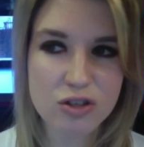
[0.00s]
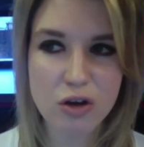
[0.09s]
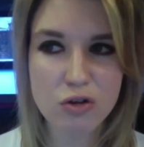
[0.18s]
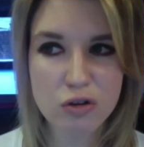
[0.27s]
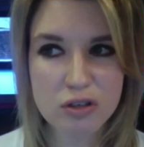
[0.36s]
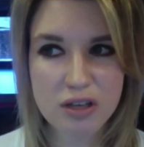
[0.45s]
So
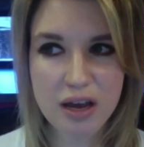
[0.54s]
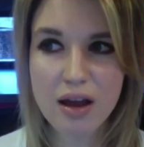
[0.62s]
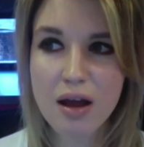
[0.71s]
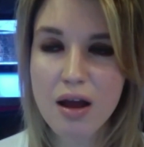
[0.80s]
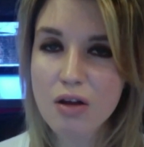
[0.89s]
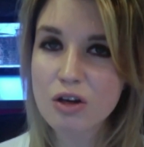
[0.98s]
you can
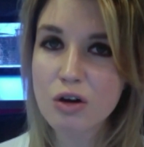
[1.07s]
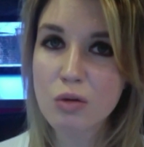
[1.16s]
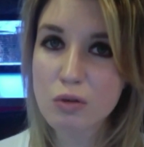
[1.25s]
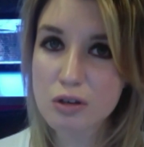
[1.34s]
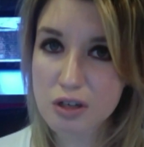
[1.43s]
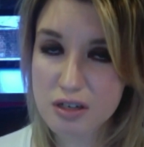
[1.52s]
see, you
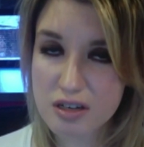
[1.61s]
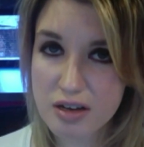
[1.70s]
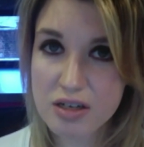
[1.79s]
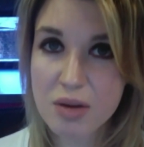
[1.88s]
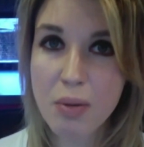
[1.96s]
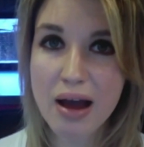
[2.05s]
know, did
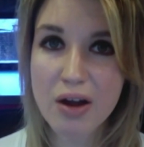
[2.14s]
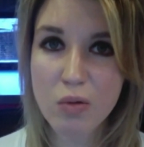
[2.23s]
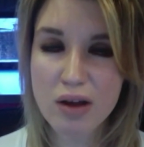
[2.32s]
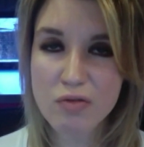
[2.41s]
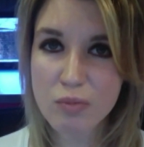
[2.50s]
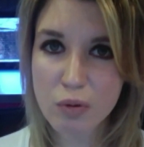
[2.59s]
Disney back
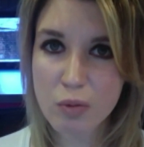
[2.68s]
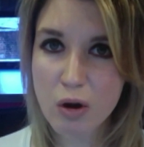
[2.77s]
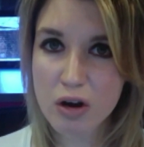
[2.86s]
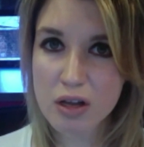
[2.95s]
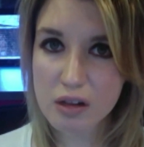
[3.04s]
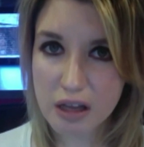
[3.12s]
away from
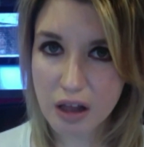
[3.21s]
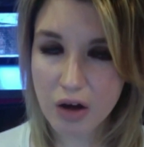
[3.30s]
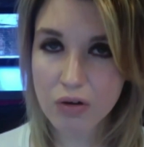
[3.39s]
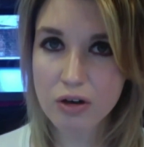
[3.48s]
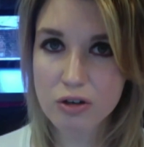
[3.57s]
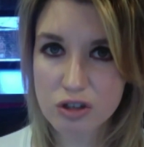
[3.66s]
promoting
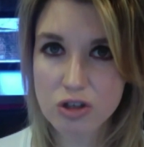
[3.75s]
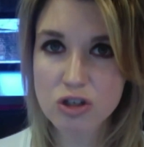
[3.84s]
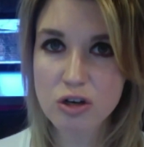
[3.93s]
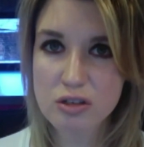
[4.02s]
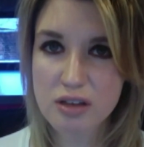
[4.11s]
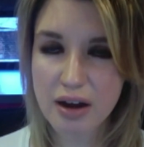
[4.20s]
Lilo and her
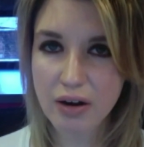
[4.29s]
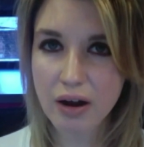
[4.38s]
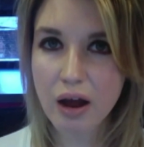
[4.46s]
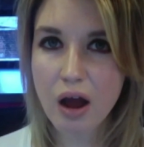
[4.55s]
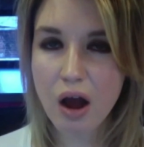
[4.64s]
sister, etc.,